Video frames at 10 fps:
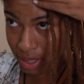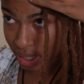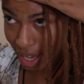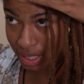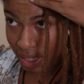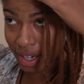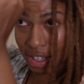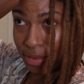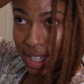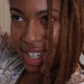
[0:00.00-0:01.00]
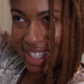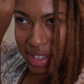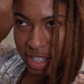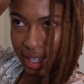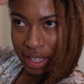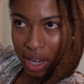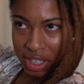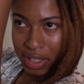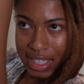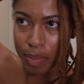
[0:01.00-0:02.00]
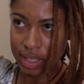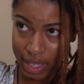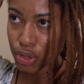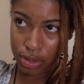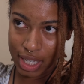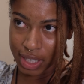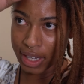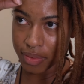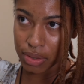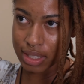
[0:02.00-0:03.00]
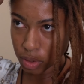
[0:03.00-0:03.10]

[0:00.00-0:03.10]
twist has been done, and I started using it, but not really, like, the parts, but actually loose, and I feel like whenever I do this,